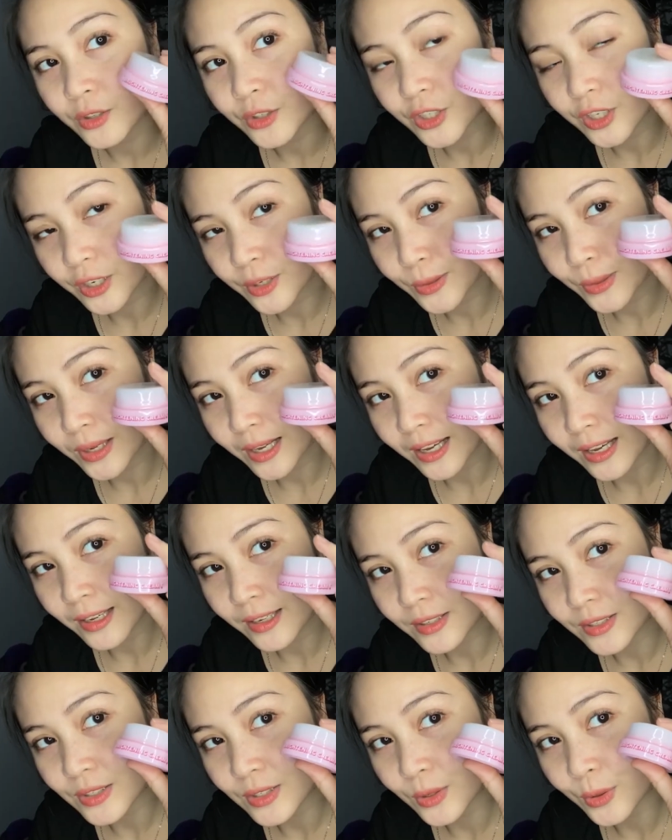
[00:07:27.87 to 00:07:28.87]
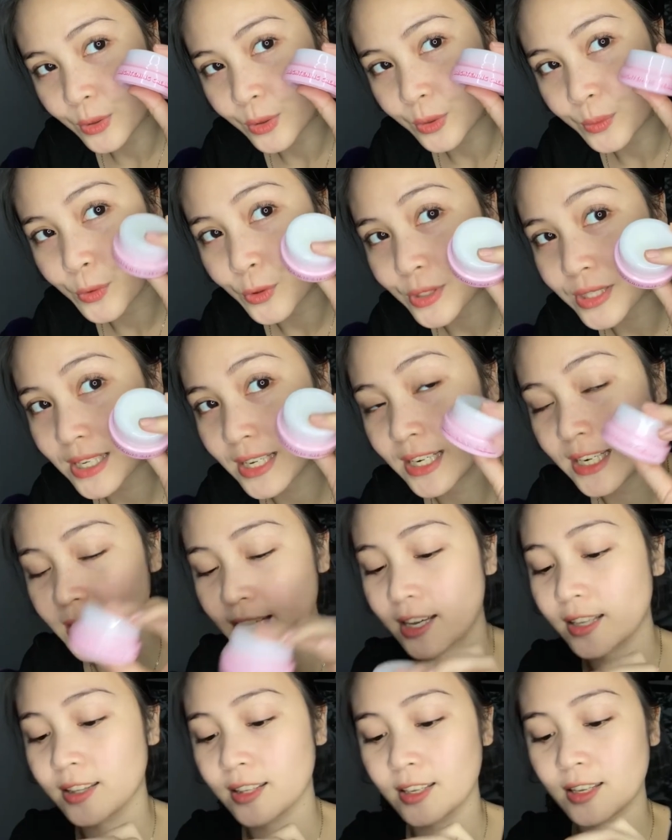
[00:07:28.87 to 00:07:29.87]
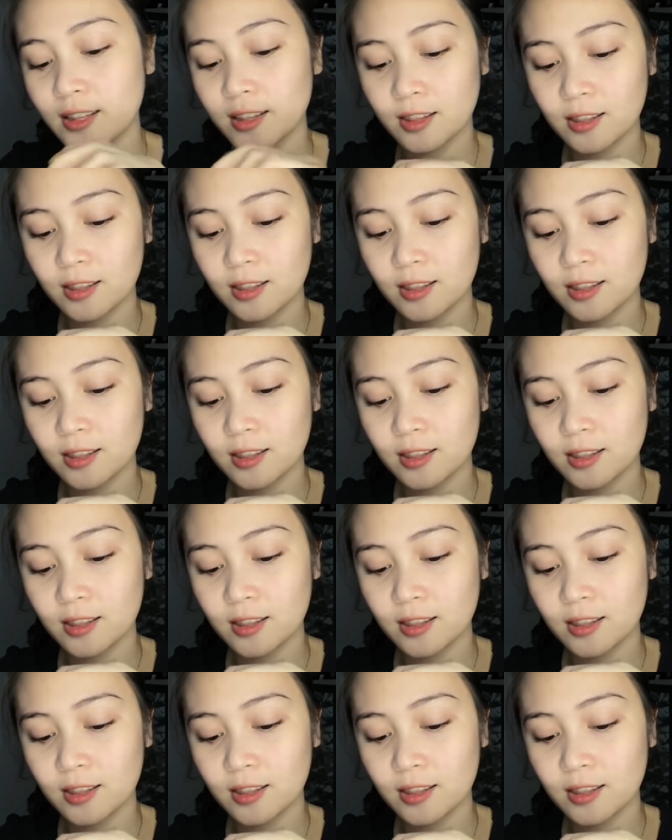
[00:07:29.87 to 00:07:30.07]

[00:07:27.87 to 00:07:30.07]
siya, you guys. So, buksan na natin.